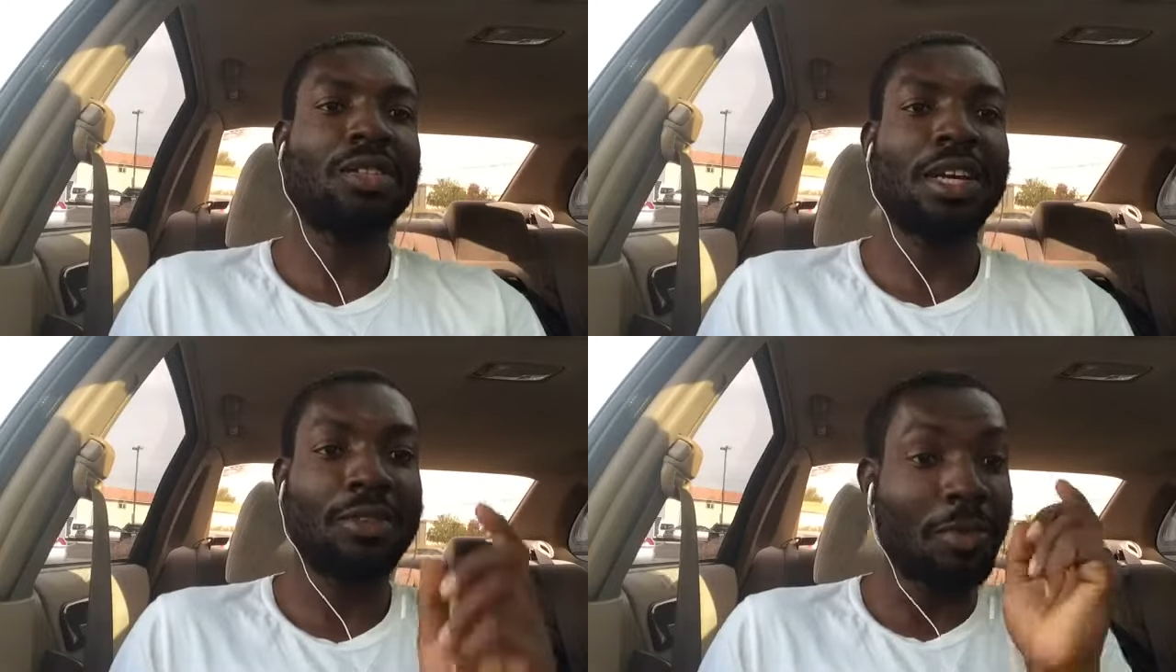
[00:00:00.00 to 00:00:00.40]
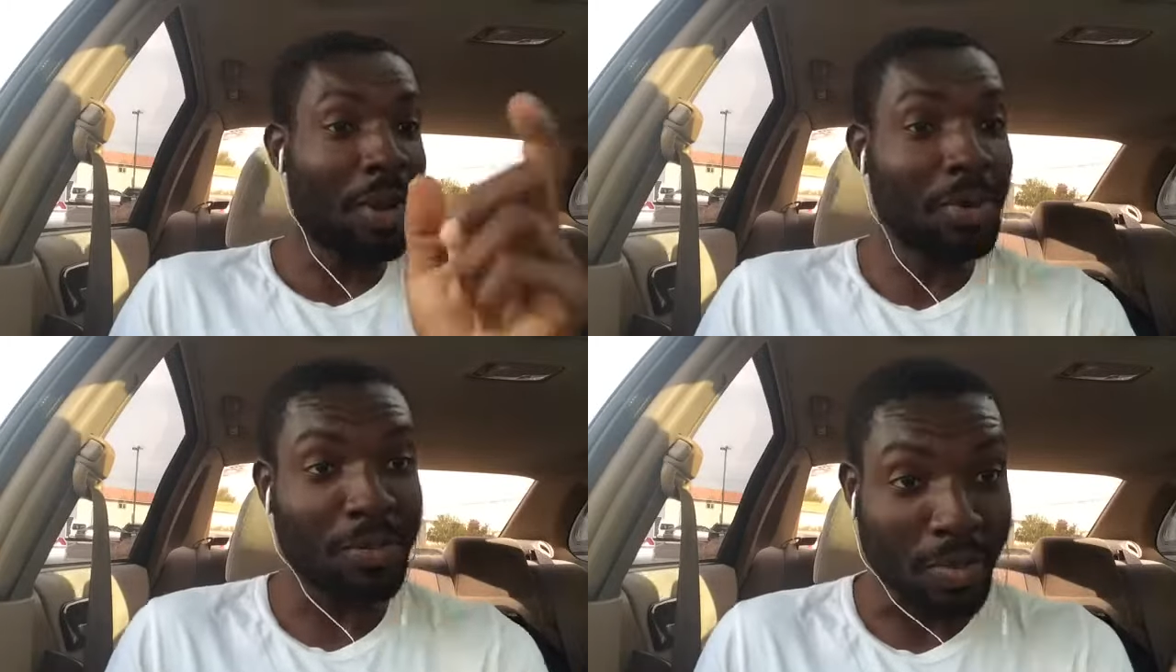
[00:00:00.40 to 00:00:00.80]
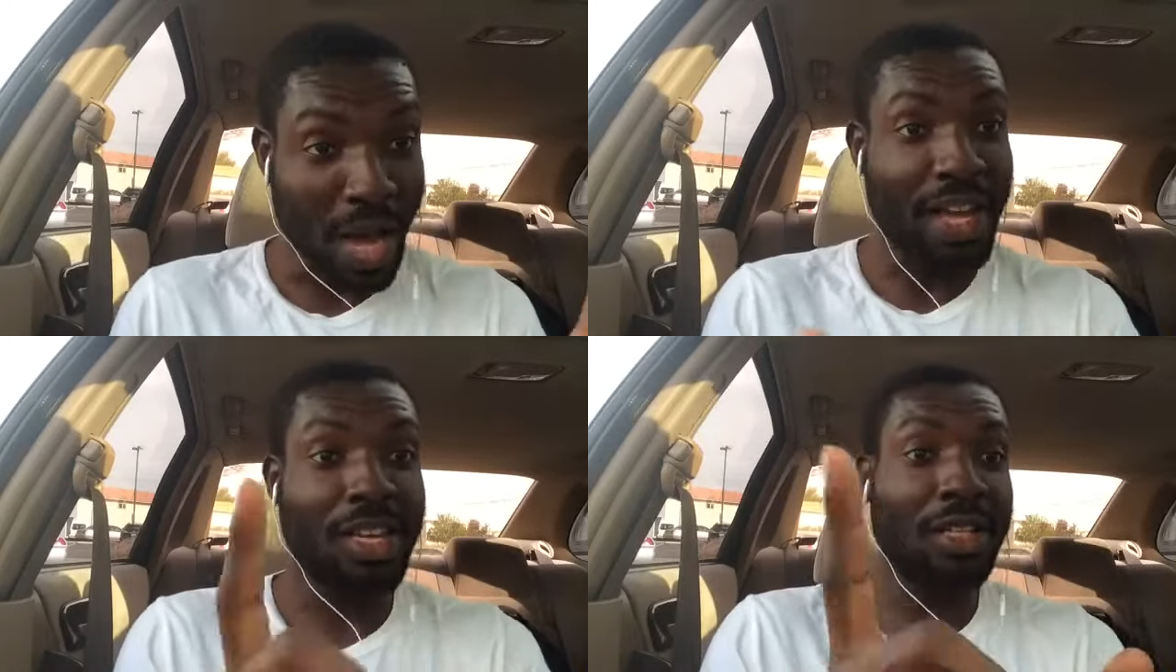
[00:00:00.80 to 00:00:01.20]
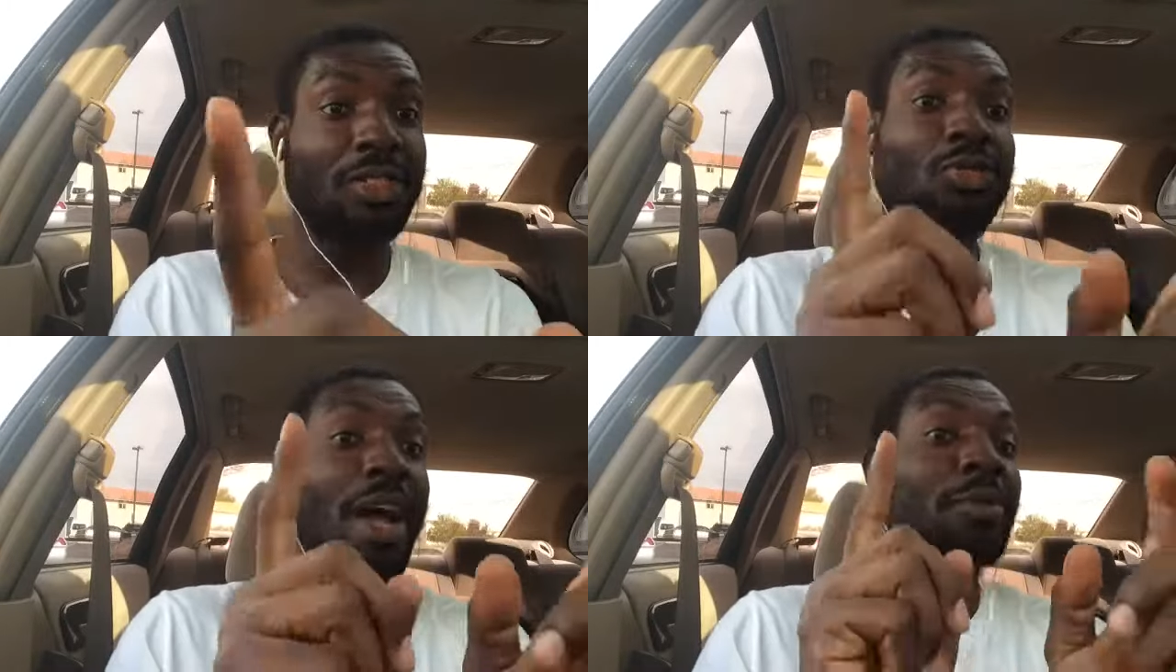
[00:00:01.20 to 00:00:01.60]
And remember, By His
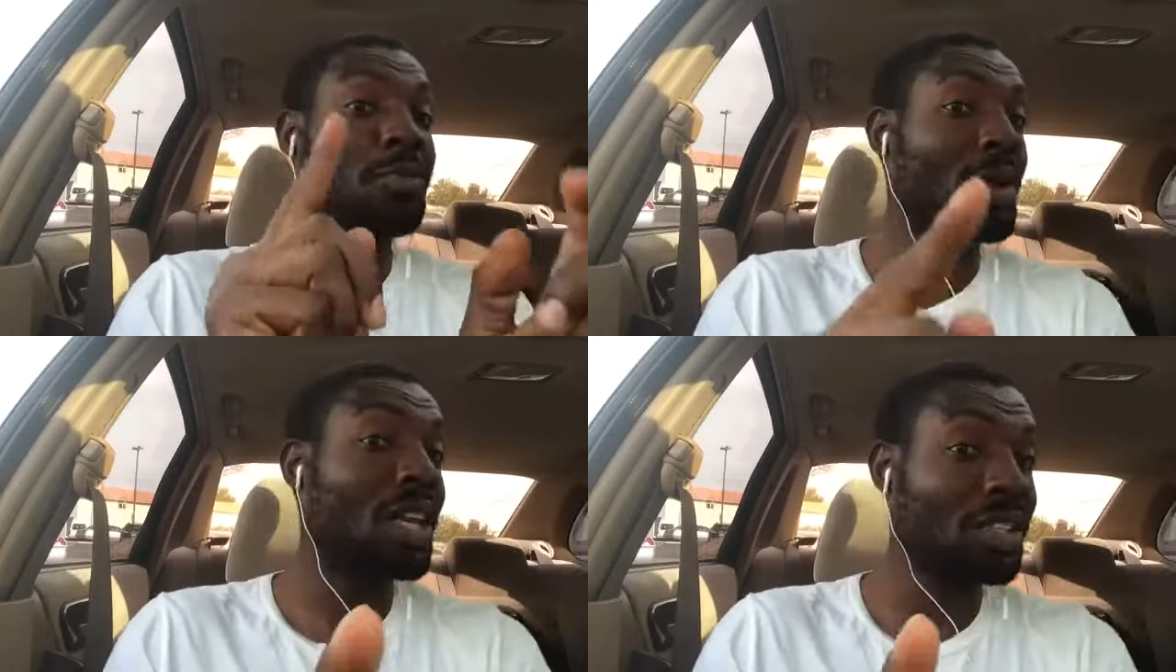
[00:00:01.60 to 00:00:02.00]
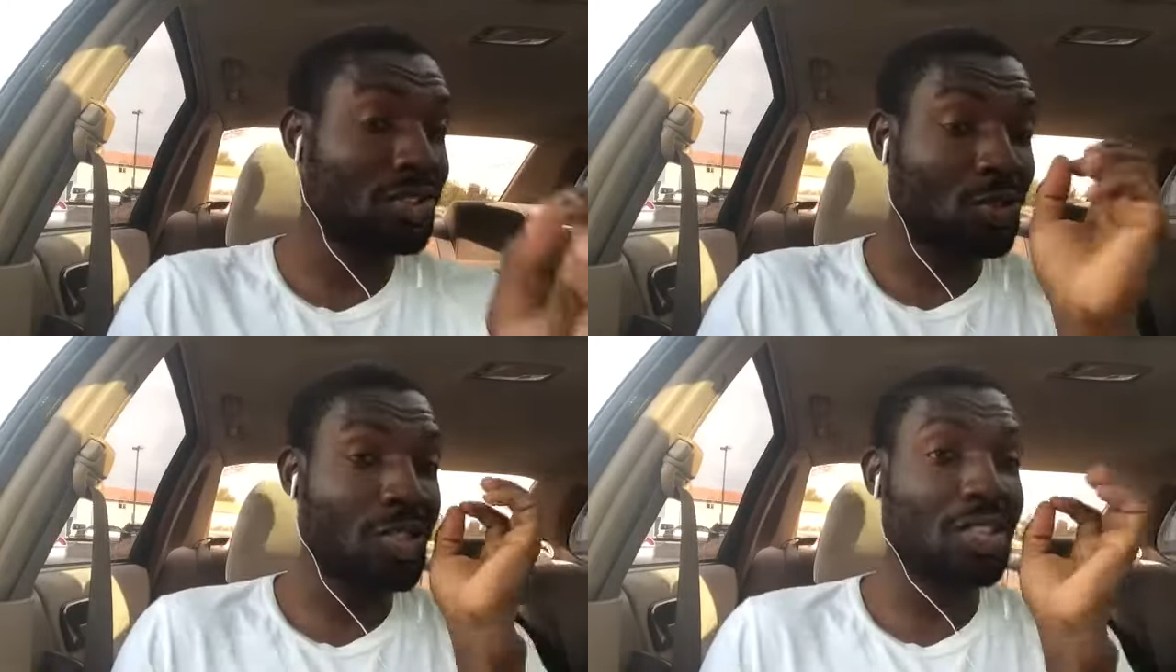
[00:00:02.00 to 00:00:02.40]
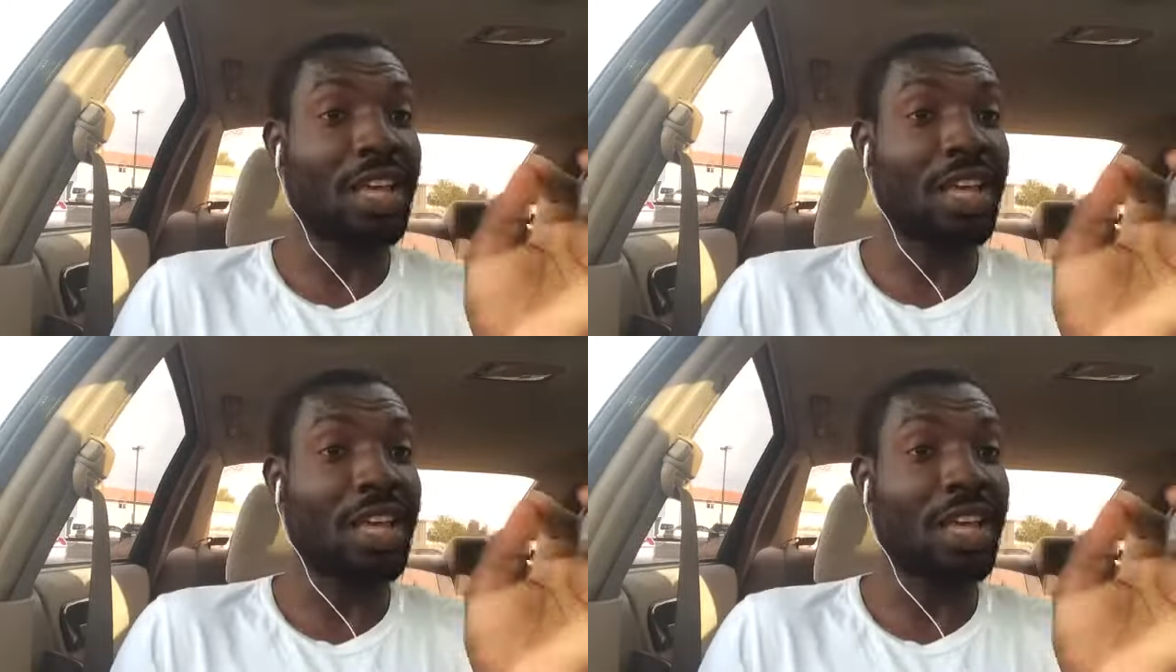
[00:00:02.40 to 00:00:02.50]
Stripes Ministries